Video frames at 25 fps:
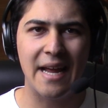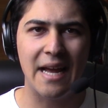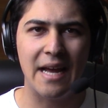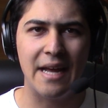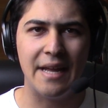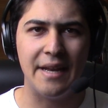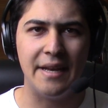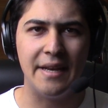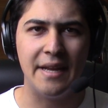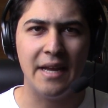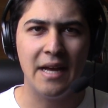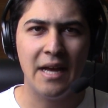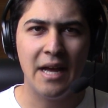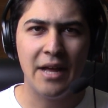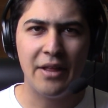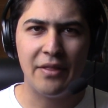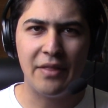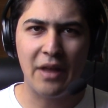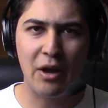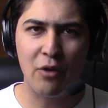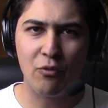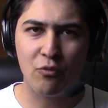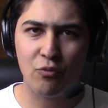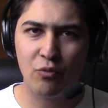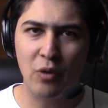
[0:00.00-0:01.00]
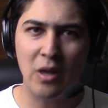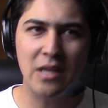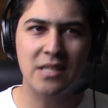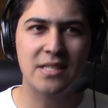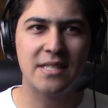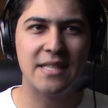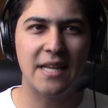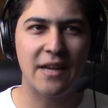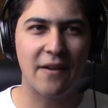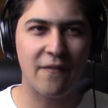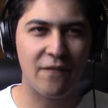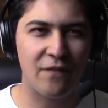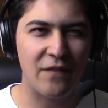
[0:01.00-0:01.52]
and that
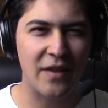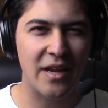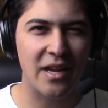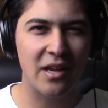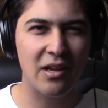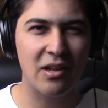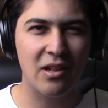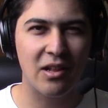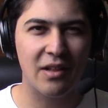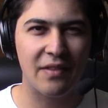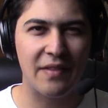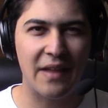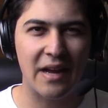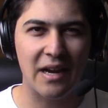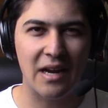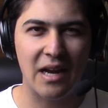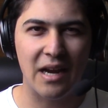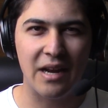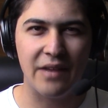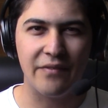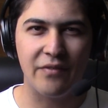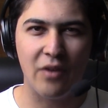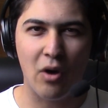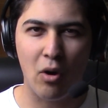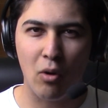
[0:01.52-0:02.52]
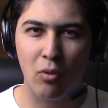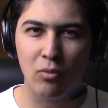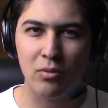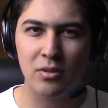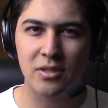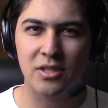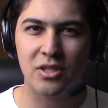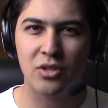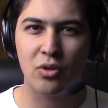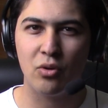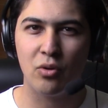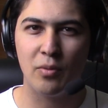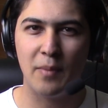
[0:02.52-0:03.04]
rustic feel and that kind of old
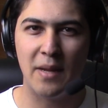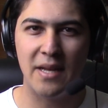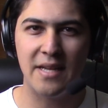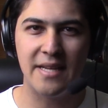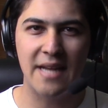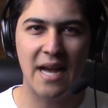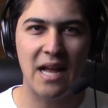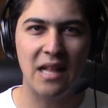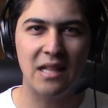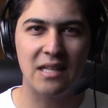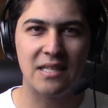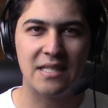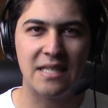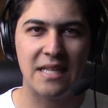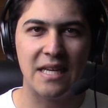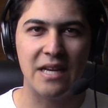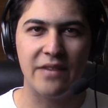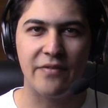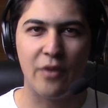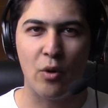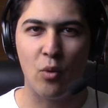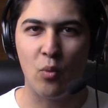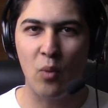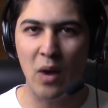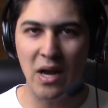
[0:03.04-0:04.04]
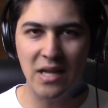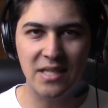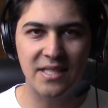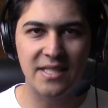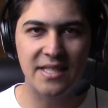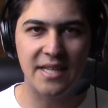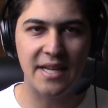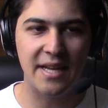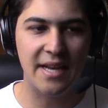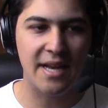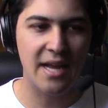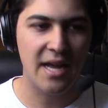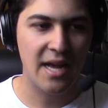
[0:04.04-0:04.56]
school mentality of a
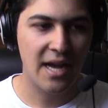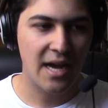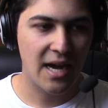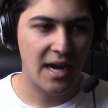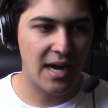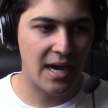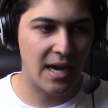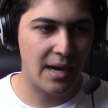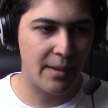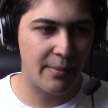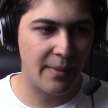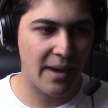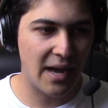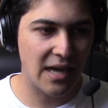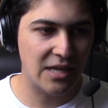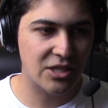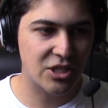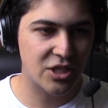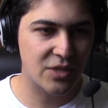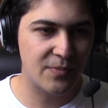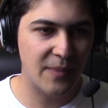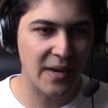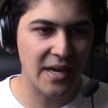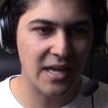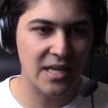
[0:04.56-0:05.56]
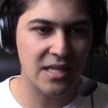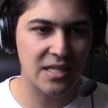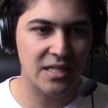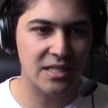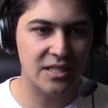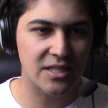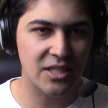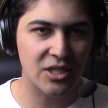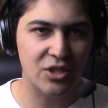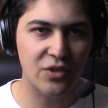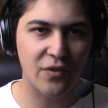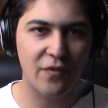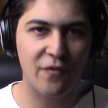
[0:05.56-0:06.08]
western, and just made it
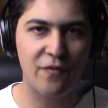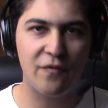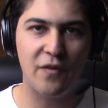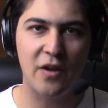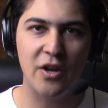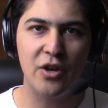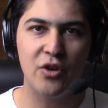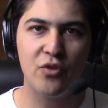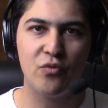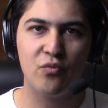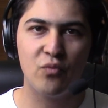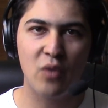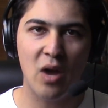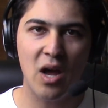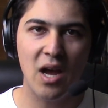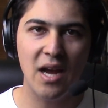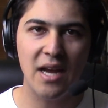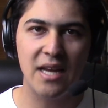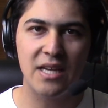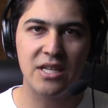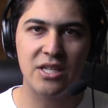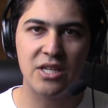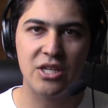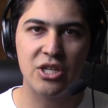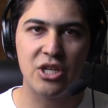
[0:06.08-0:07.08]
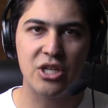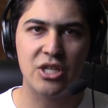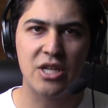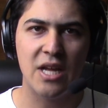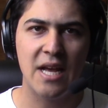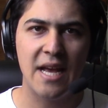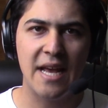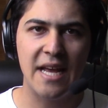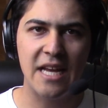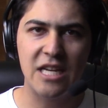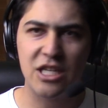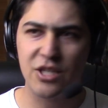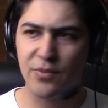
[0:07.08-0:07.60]
such a fun ride to just
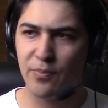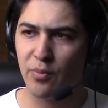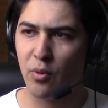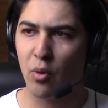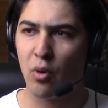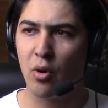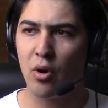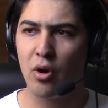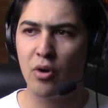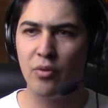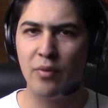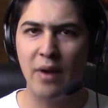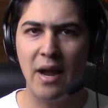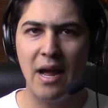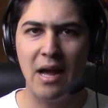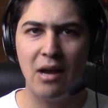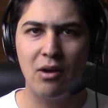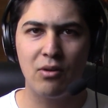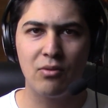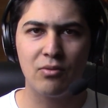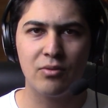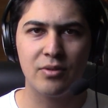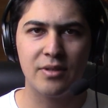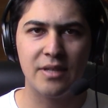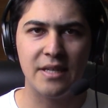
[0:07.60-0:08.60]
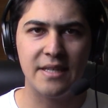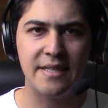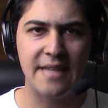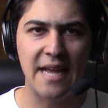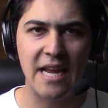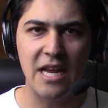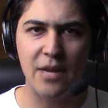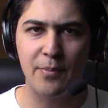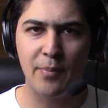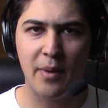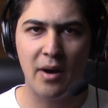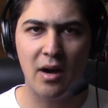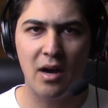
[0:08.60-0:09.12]
explore around and
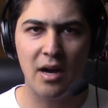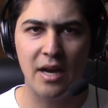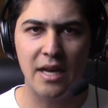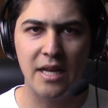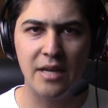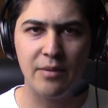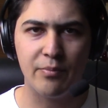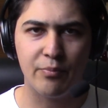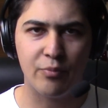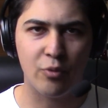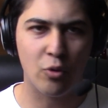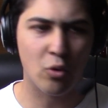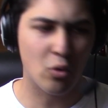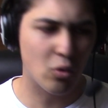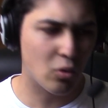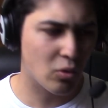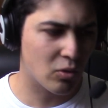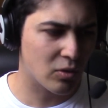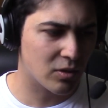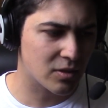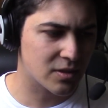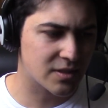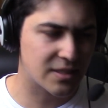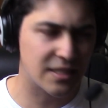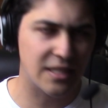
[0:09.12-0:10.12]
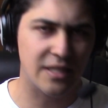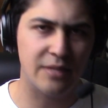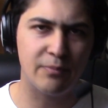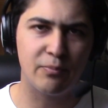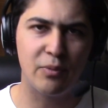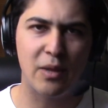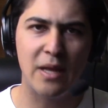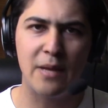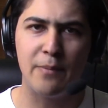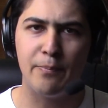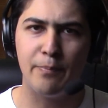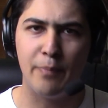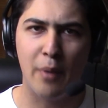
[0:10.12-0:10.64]
take part in brawls and
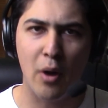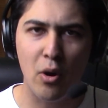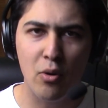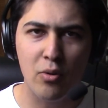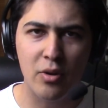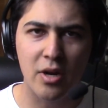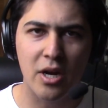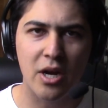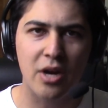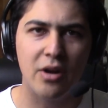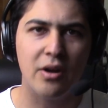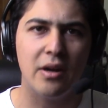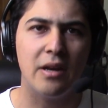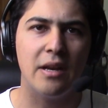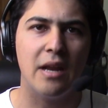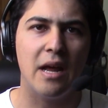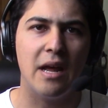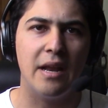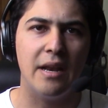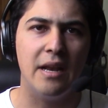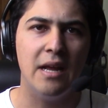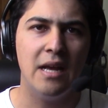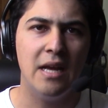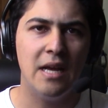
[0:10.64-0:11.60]
play poker and